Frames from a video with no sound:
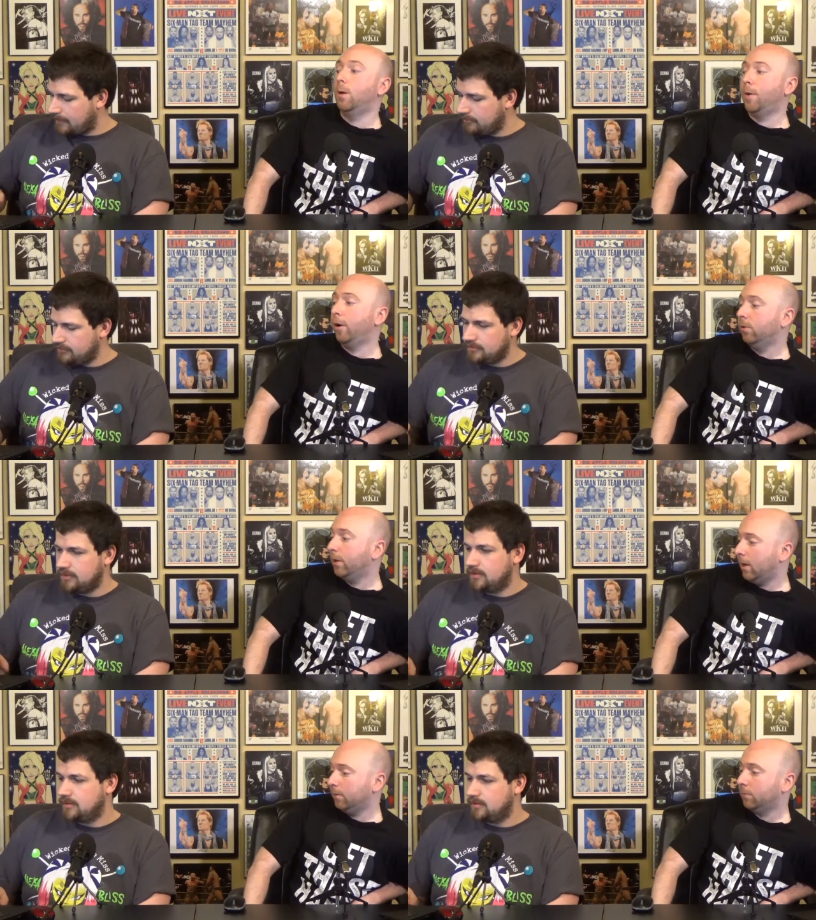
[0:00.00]

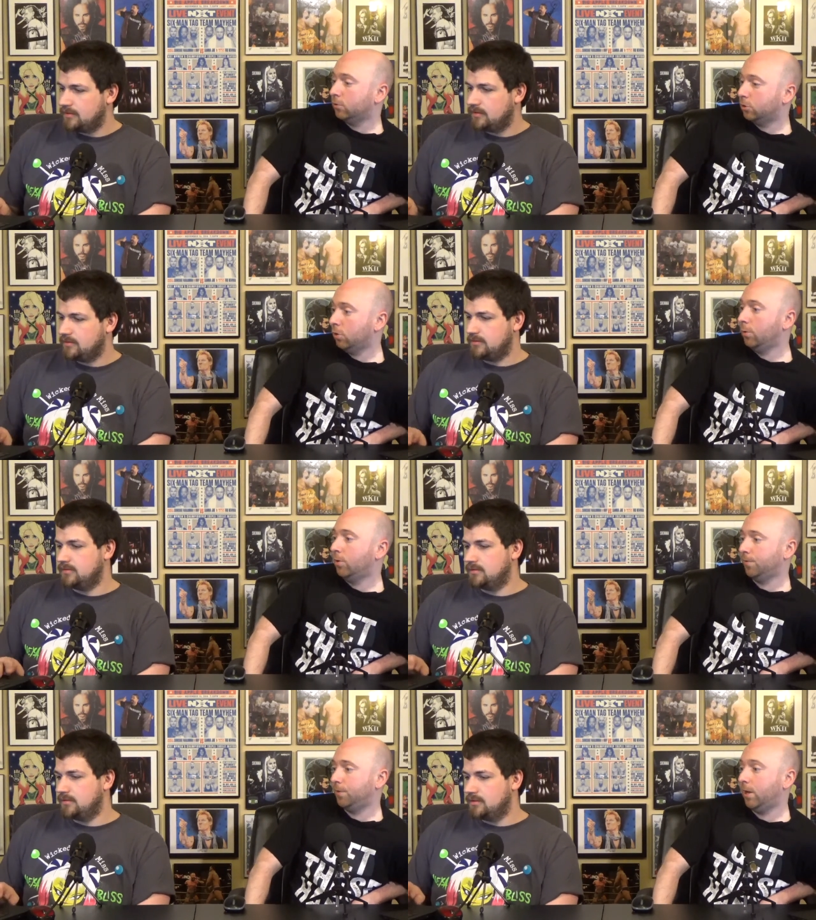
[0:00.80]
Speaker 1: apparently after the show
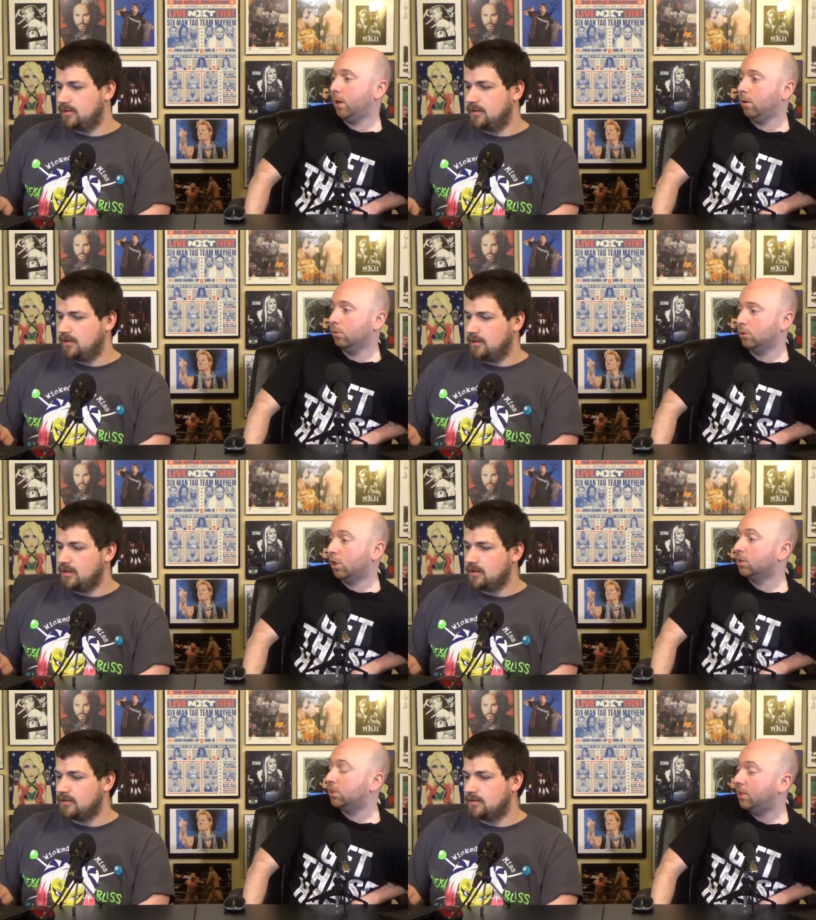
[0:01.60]
went off the air,
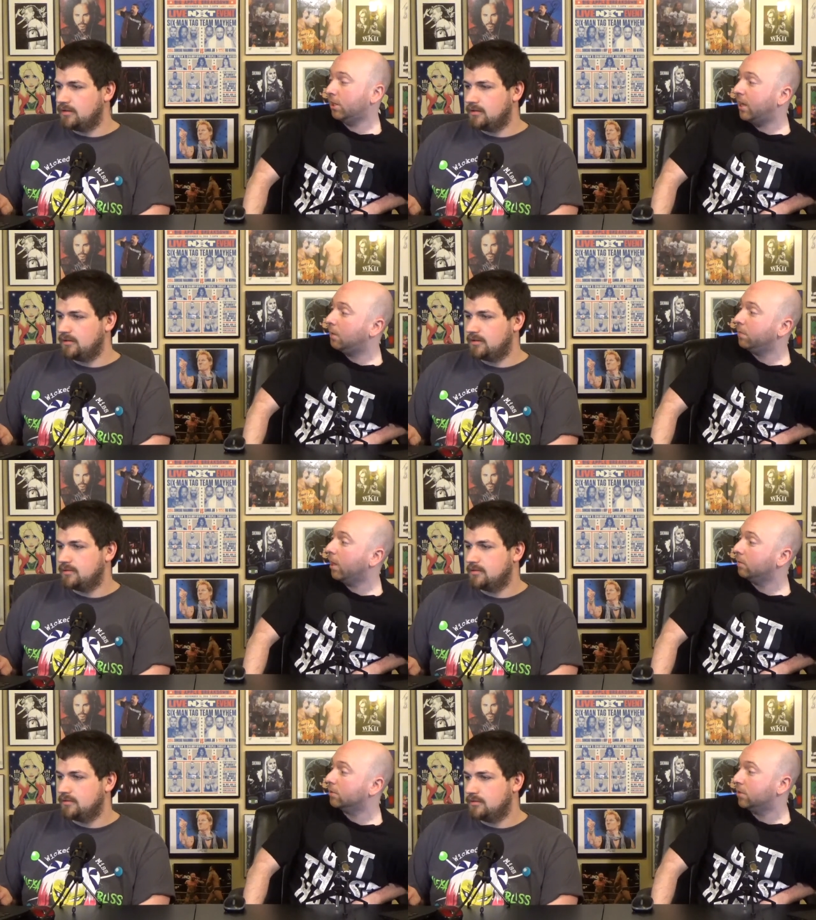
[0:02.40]
John uh-huh. Cena came
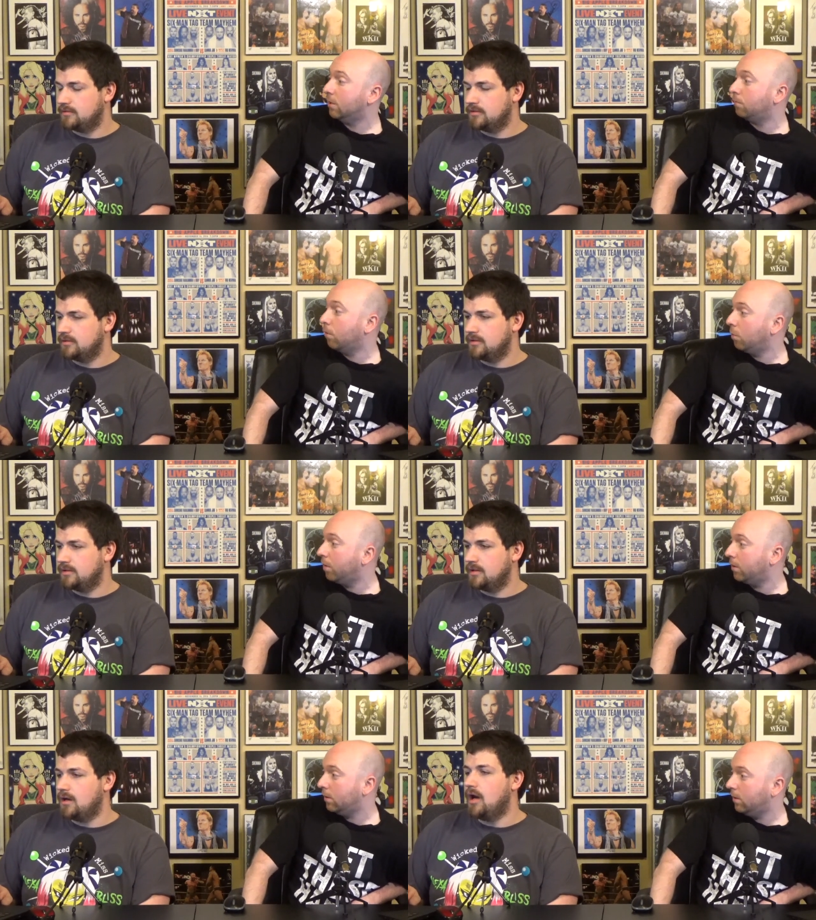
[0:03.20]
down to save
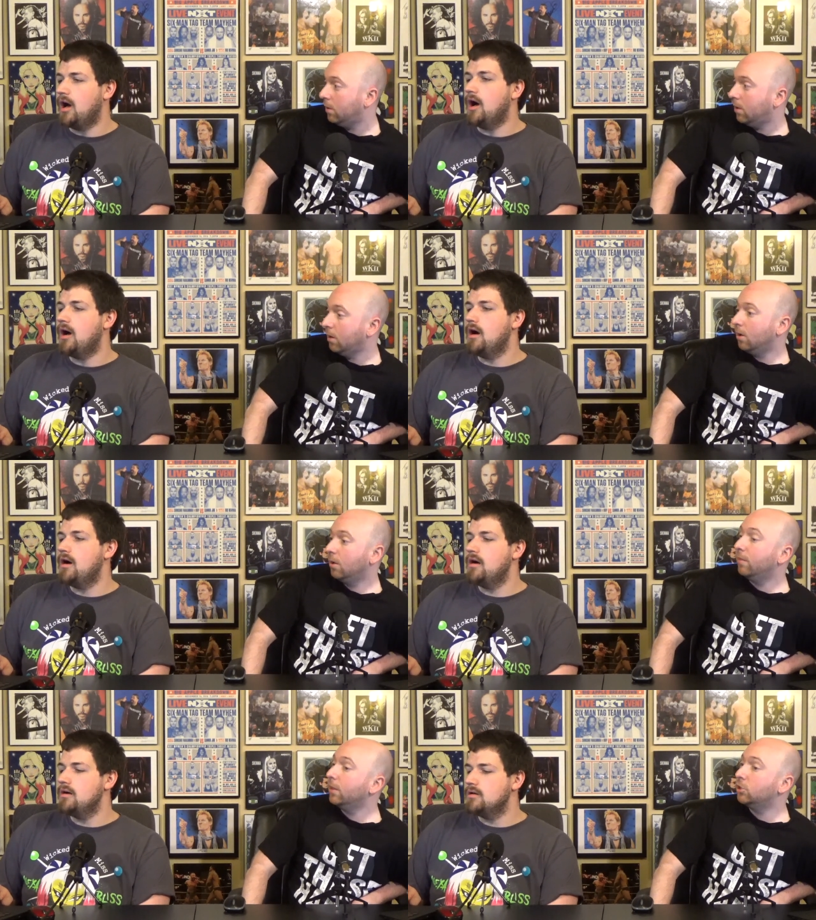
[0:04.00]
Roman.
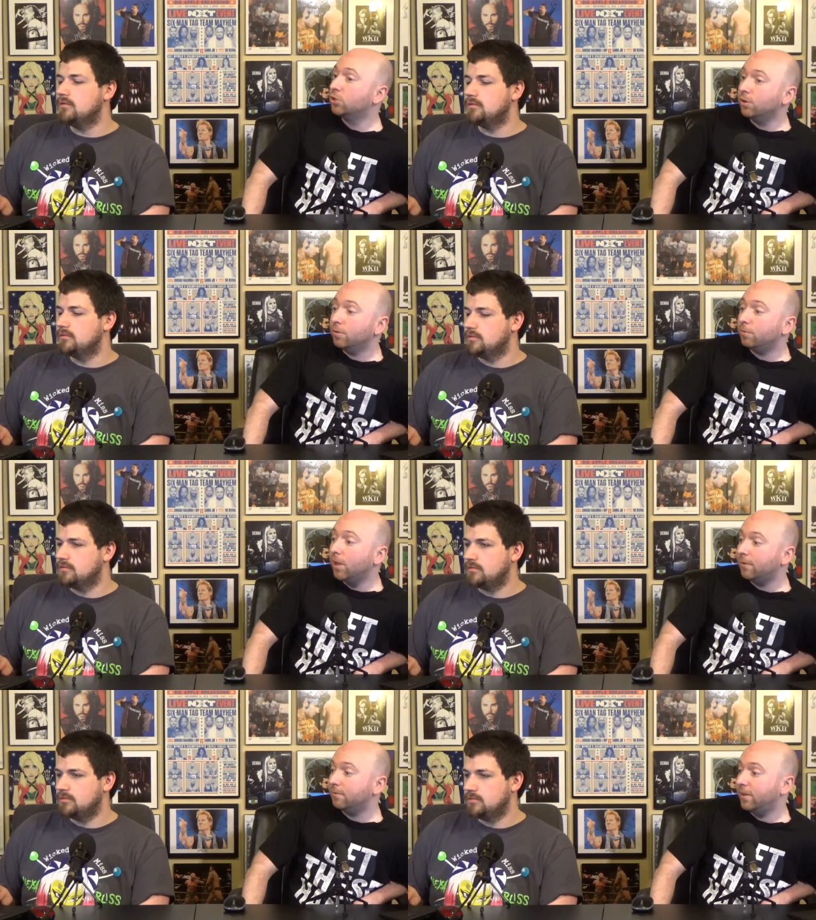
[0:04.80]
Uh, they should have
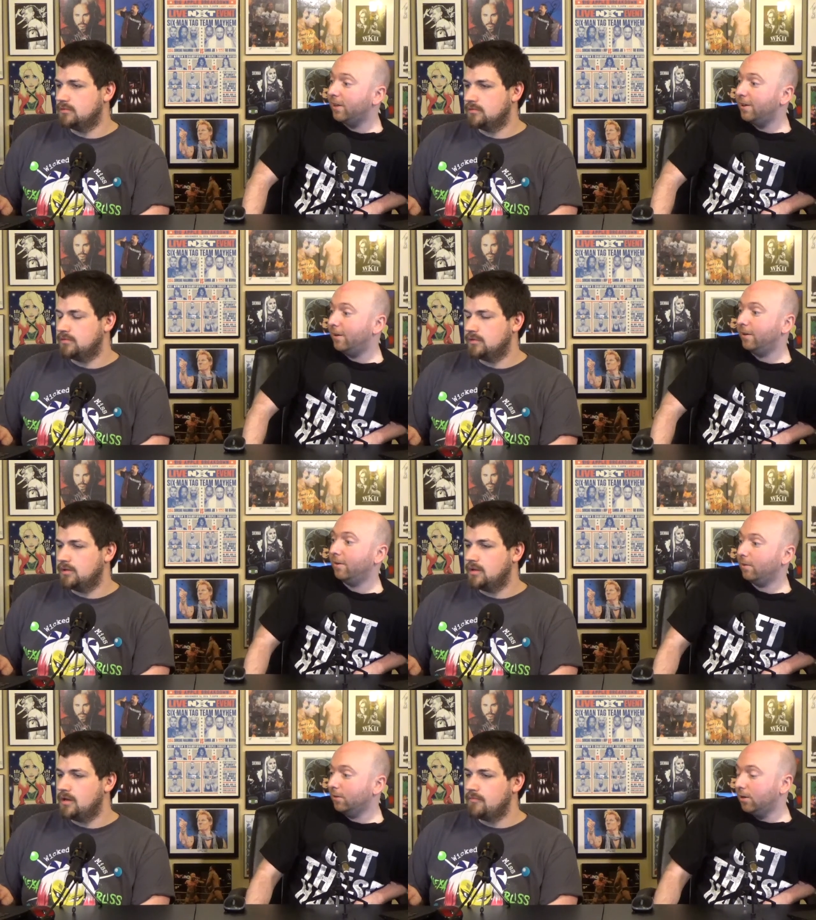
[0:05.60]
left it
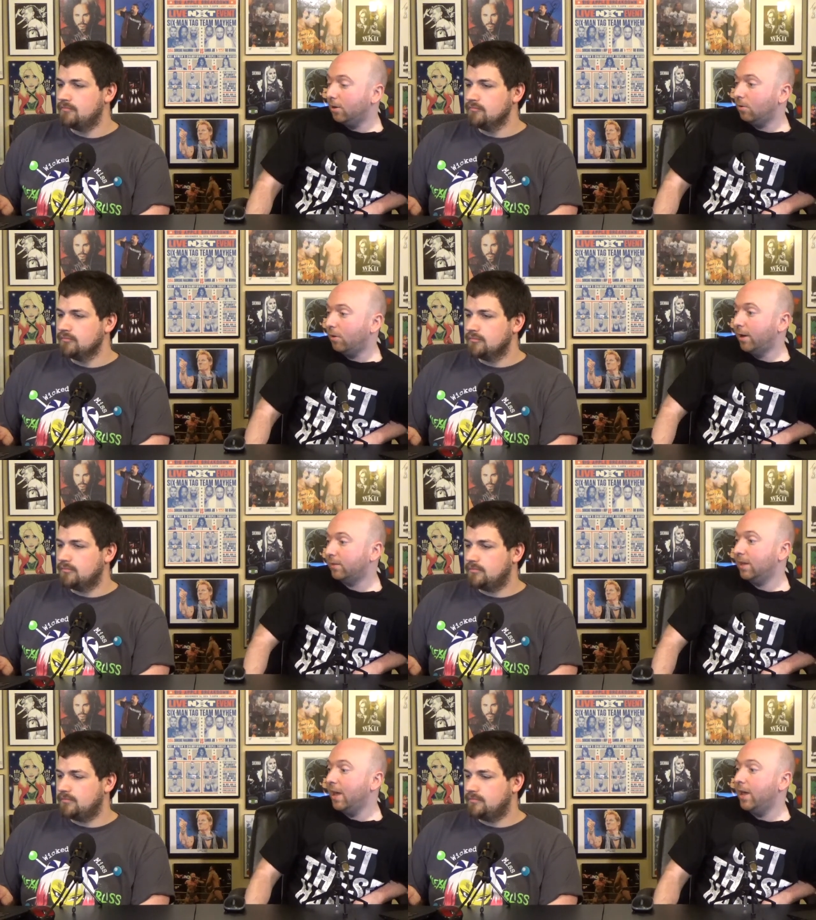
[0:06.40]
you know,
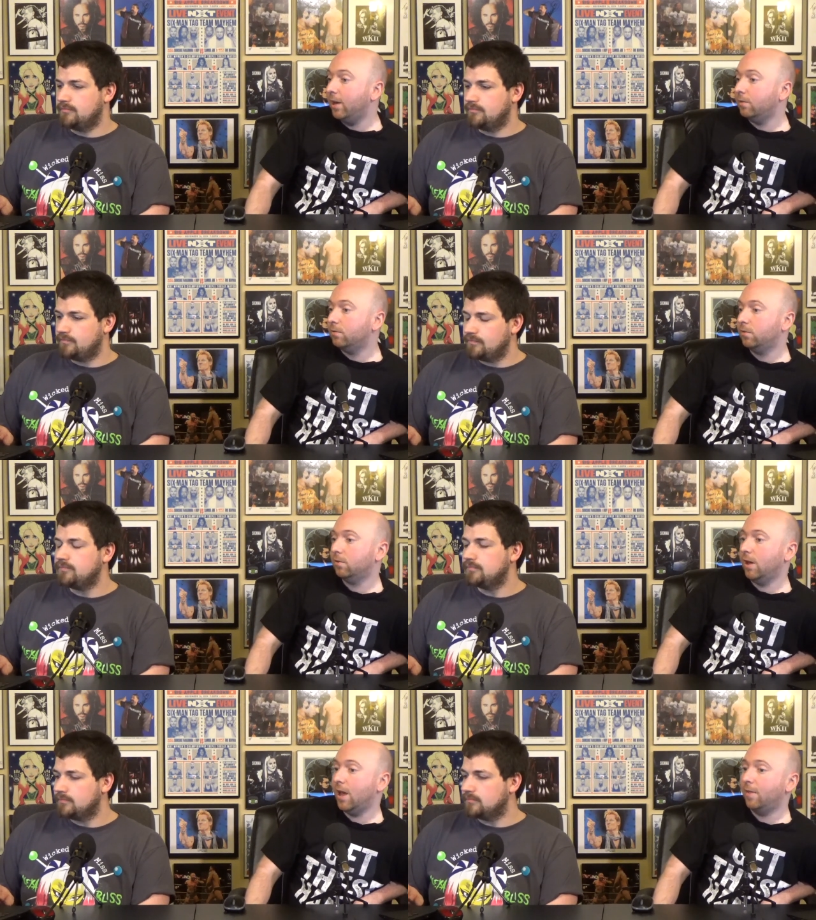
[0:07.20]
at the end,
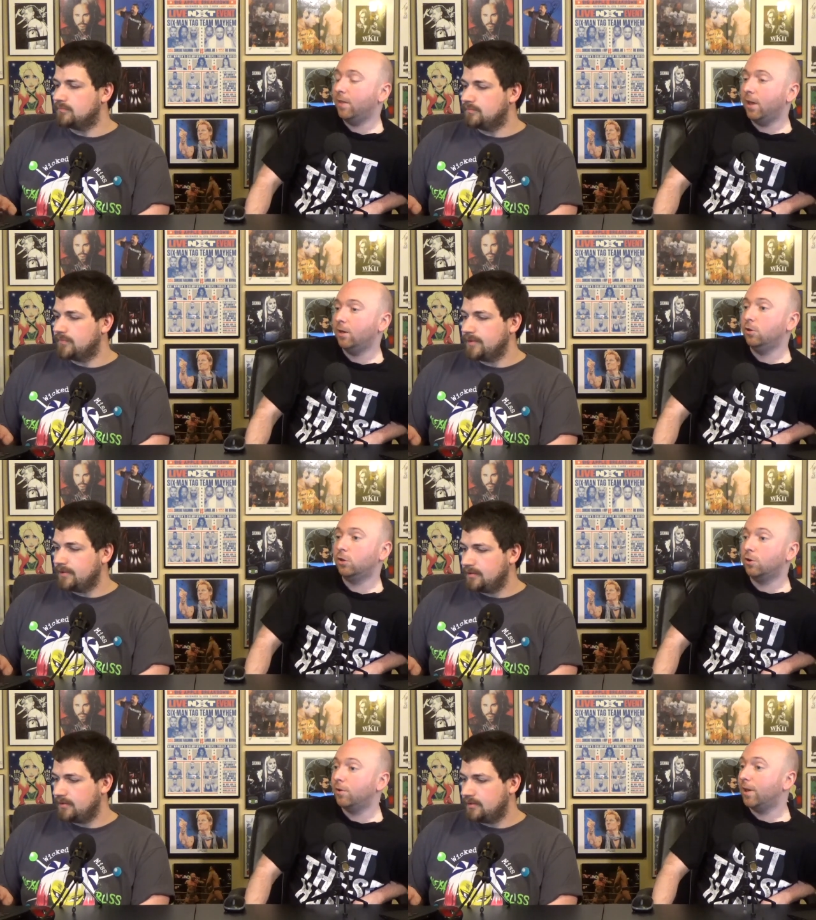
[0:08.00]
mm. and then you
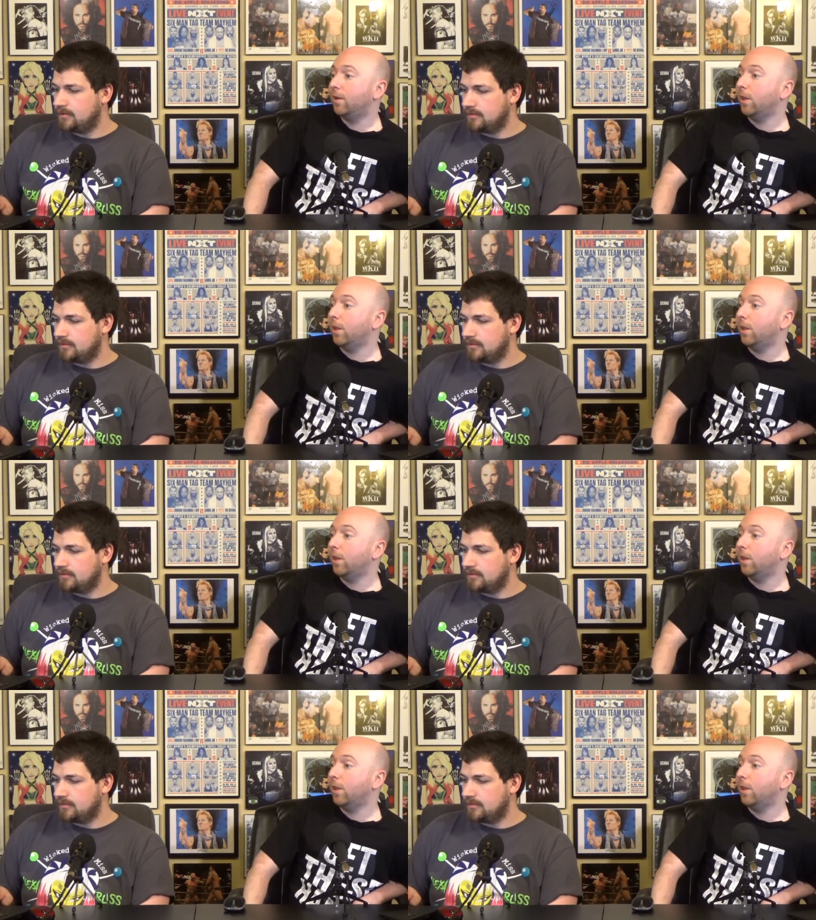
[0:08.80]
could have had